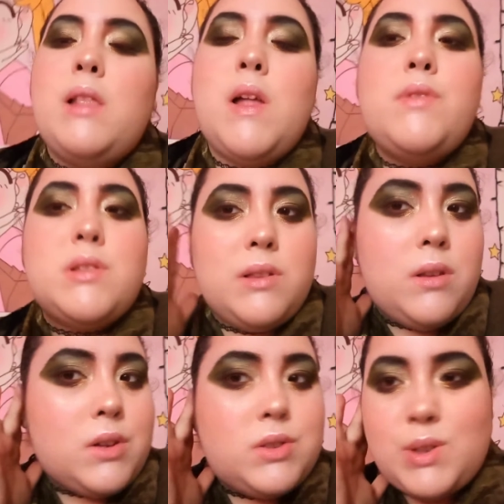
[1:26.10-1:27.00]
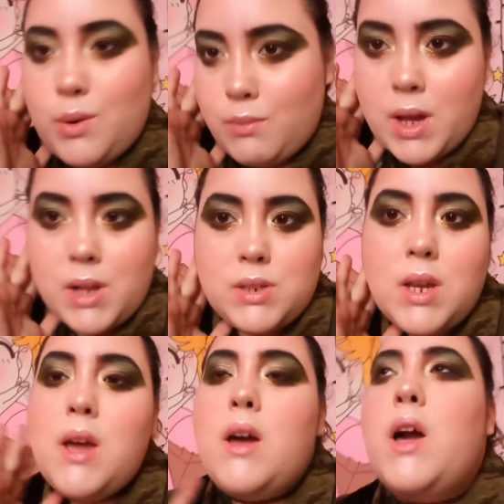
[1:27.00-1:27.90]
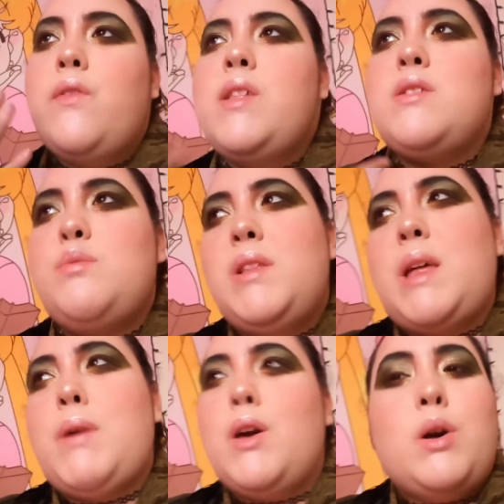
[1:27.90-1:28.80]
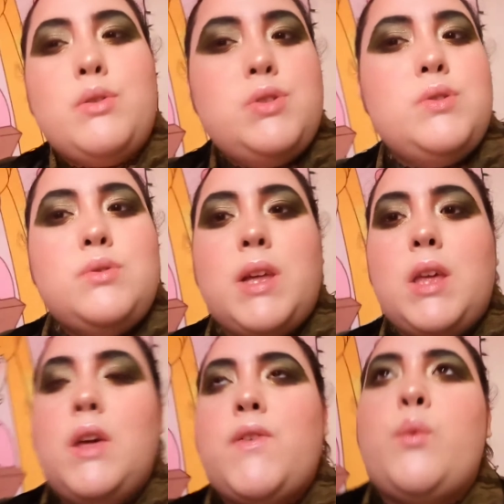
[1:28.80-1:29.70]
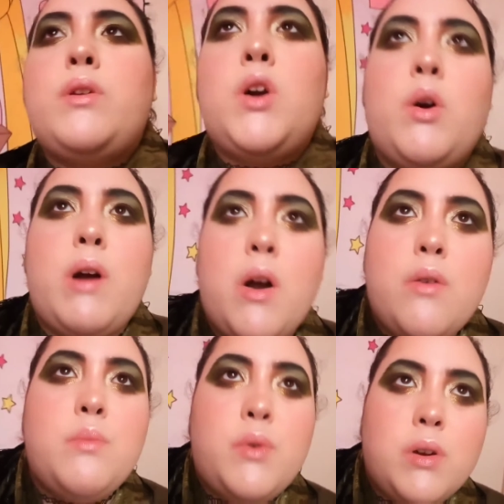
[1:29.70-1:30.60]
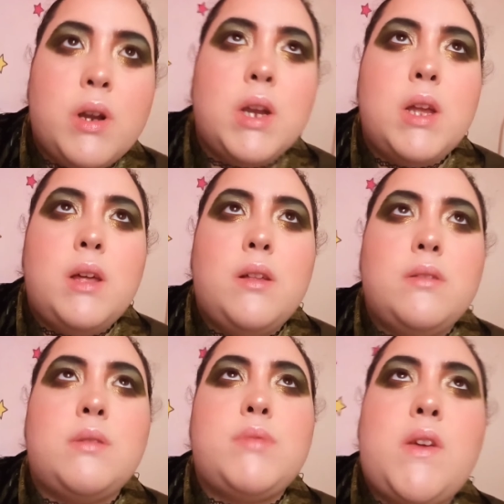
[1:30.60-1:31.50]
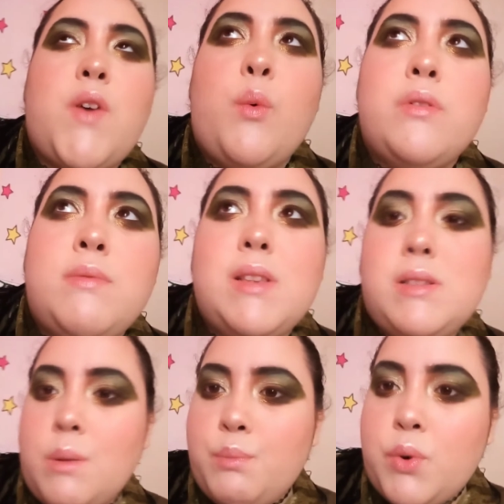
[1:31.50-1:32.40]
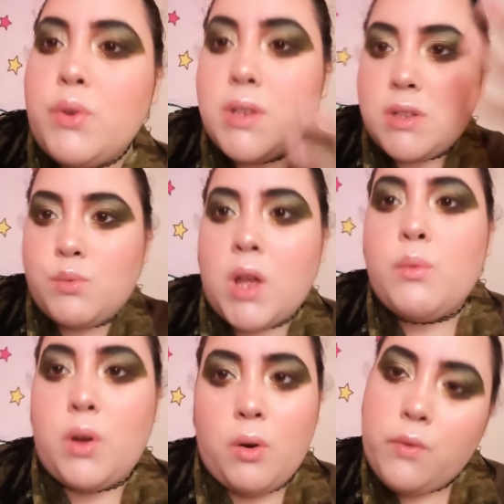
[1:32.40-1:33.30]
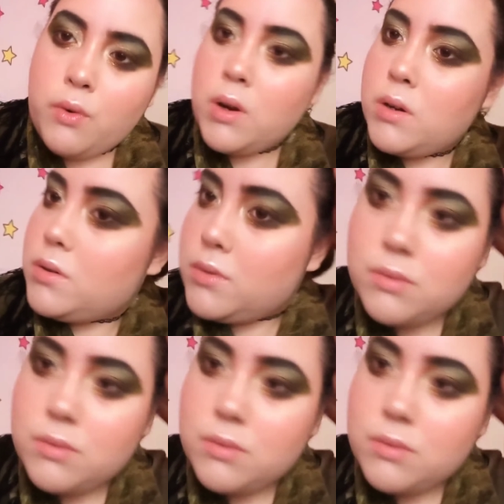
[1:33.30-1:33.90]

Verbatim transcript: I love this look so much. I feel like this would be like my go-to, like if I want to go out more, if I want something simple, this is what I will go for.